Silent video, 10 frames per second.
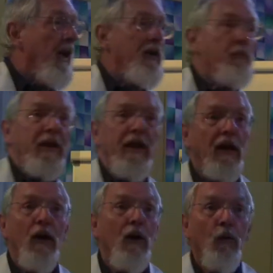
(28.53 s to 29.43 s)
as
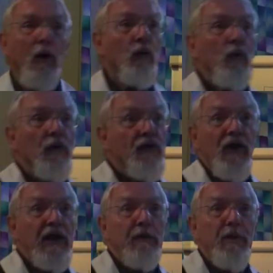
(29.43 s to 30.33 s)
being what all
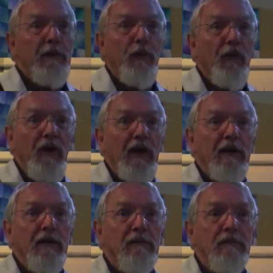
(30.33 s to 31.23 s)
sane people think.
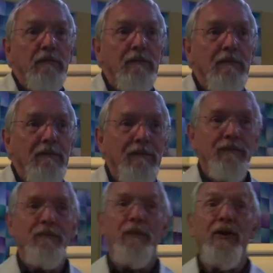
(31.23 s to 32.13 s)

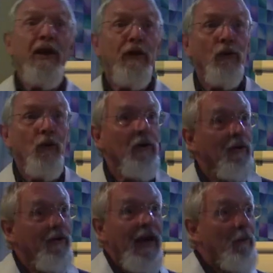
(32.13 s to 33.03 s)
But they
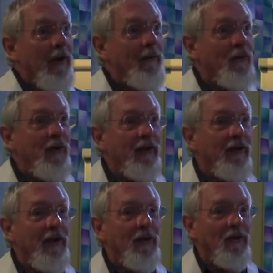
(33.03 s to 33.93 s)
thought their way of seeing
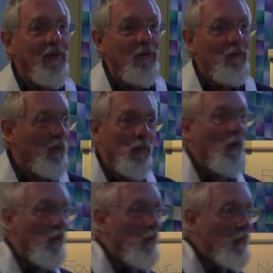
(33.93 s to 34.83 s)
things was
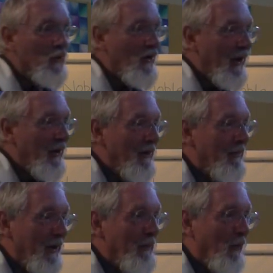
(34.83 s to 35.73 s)
what all sane
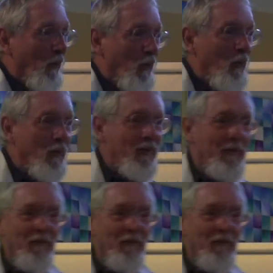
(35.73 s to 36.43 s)
people thought.